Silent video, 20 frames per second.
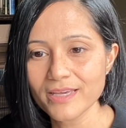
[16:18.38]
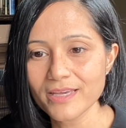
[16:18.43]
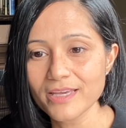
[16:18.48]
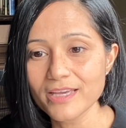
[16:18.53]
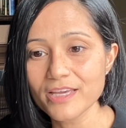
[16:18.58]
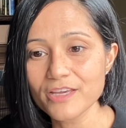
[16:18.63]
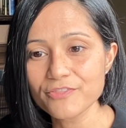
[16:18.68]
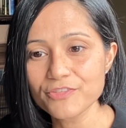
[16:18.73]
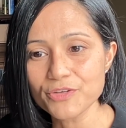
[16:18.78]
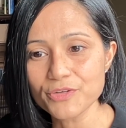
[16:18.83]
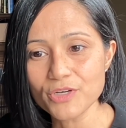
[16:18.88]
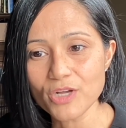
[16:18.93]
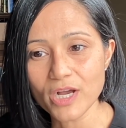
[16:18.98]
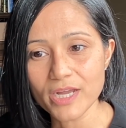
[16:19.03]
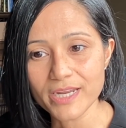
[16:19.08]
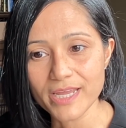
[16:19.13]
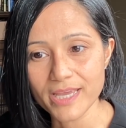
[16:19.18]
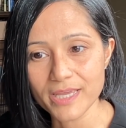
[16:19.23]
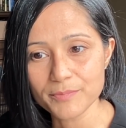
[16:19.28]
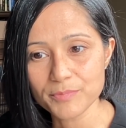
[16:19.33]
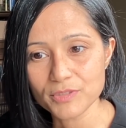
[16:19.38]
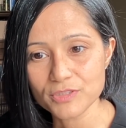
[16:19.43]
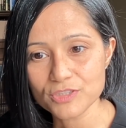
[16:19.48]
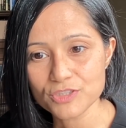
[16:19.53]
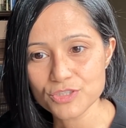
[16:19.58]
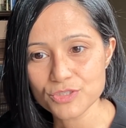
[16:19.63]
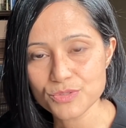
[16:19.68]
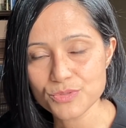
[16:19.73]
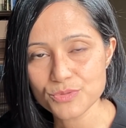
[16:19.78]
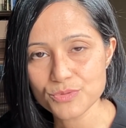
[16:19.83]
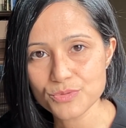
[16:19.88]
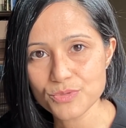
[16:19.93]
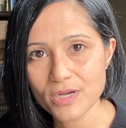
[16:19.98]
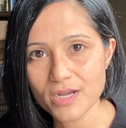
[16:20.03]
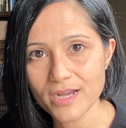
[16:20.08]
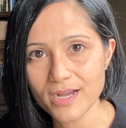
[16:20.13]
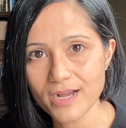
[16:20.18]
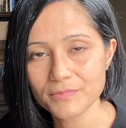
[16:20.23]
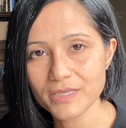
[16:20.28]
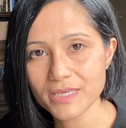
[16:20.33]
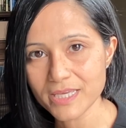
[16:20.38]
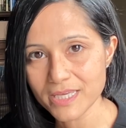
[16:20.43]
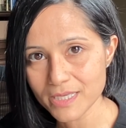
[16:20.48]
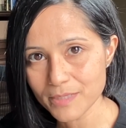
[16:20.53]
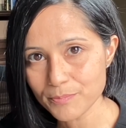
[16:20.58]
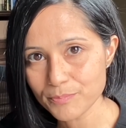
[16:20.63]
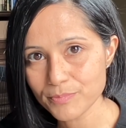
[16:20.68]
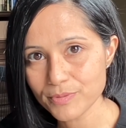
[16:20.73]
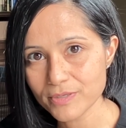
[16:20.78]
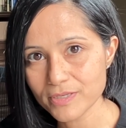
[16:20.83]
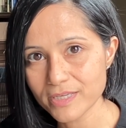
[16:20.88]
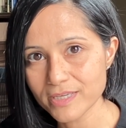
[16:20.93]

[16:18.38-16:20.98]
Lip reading: If you're not able to keep